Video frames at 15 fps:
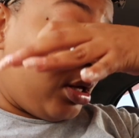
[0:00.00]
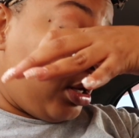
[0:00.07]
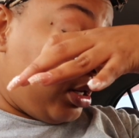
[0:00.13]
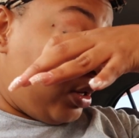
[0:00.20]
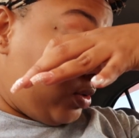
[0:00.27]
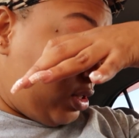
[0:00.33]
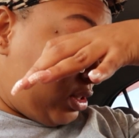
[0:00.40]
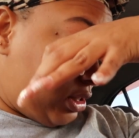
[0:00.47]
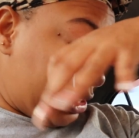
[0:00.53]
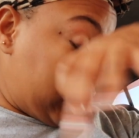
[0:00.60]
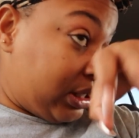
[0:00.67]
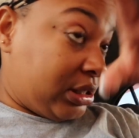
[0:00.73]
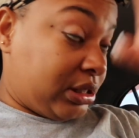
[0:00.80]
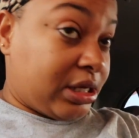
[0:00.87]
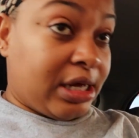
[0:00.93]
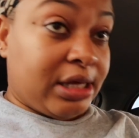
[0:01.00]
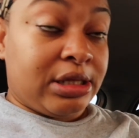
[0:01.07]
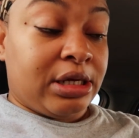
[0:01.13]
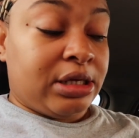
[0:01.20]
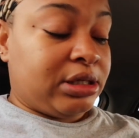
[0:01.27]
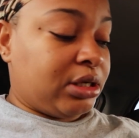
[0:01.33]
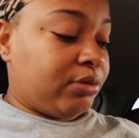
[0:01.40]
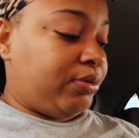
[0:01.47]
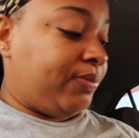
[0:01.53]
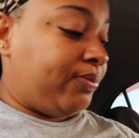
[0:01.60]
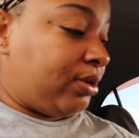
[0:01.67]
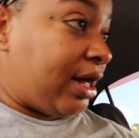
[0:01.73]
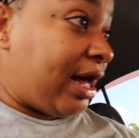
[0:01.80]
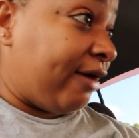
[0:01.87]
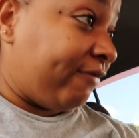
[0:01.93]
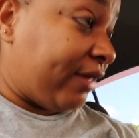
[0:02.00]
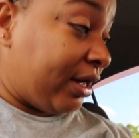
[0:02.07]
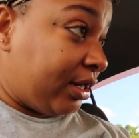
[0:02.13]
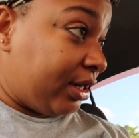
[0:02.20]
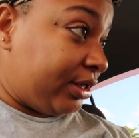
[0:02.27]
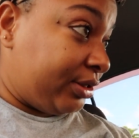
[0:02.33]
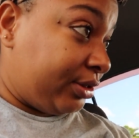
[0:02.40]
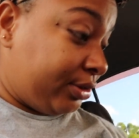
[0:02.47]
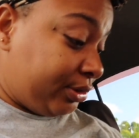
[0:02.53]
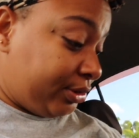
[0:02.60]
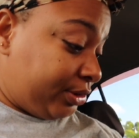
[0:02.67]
Anyways, I understand, like, some people have that kind of